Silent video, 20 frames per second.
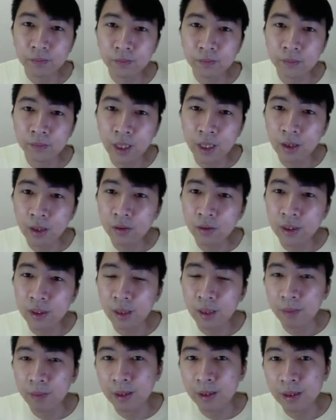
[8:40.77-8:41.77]
Now
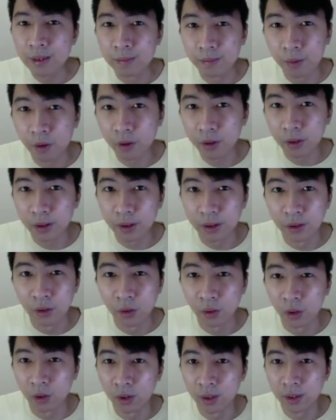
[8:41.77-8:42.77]
they are being deported,
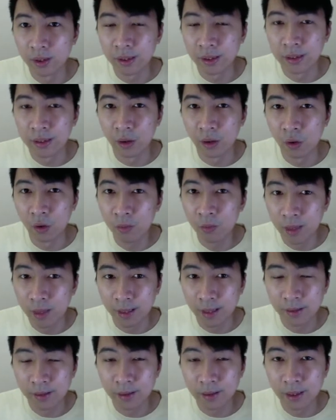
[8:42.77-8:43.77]
no longer in their
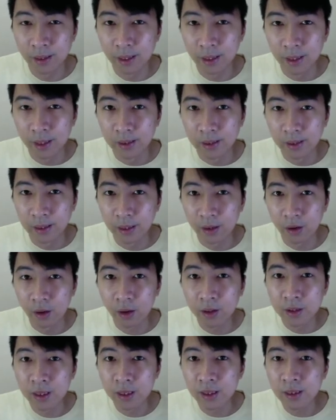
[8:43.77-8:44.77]
homeland. They are
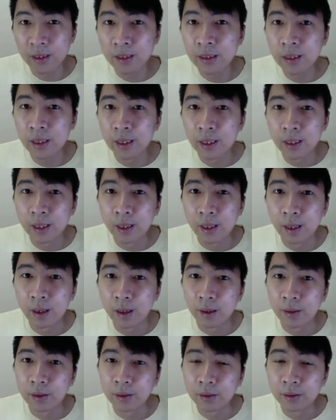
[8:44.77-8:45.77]
constantly
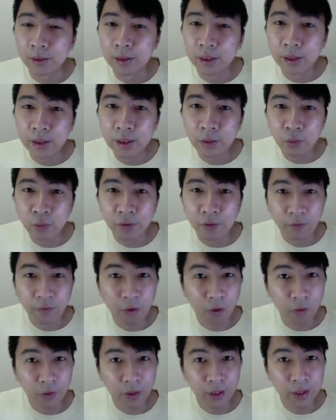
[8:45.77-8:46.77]
dealing with
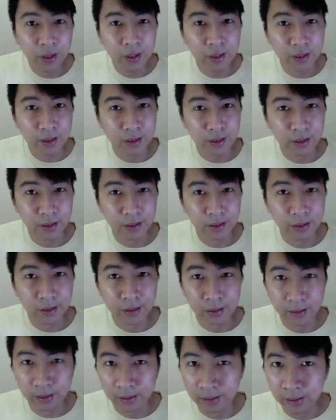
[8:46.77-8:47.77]
foreigners
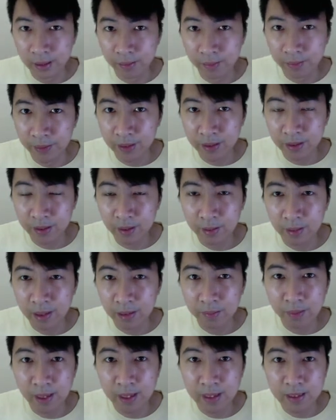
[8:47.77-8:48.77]
in the
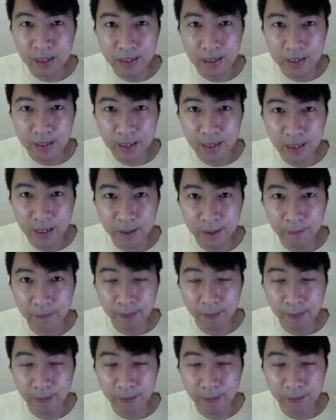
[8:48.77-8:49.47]
place they stay.